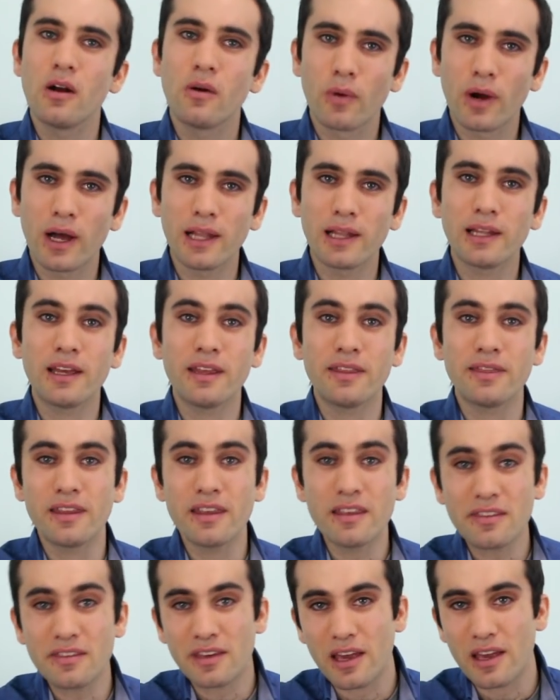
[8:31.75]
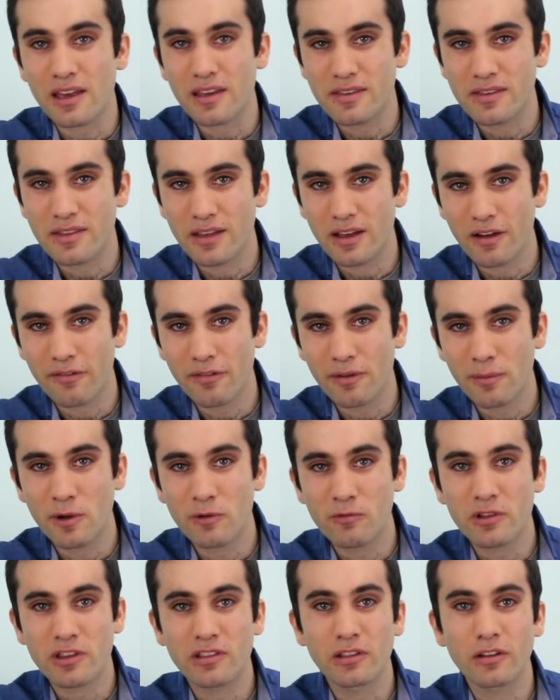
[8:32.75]
Well, in this case, the
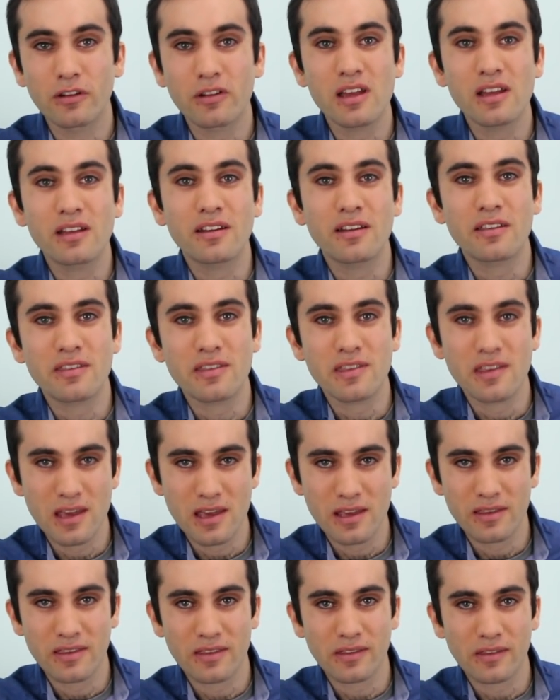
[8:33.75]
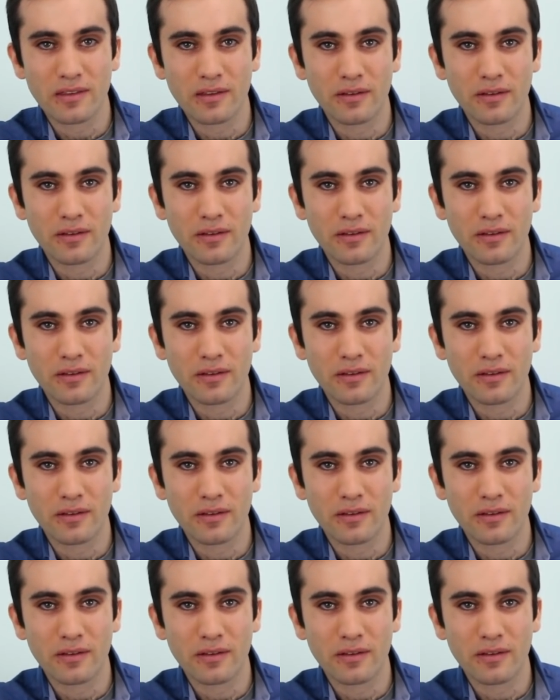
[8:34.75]
government was looking to seize